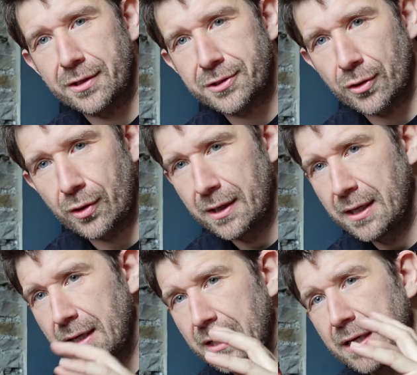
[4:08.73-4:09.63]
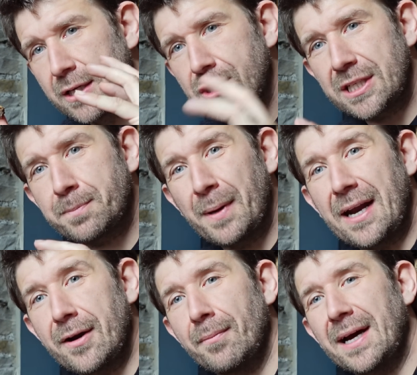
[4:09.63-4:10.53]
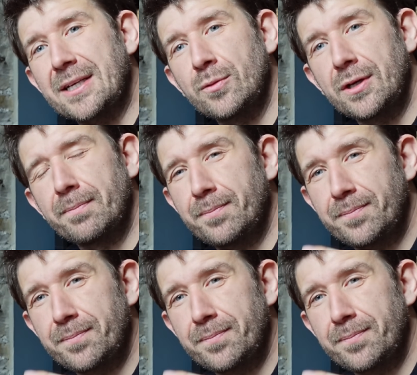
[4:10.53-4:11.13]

So just bear in mind when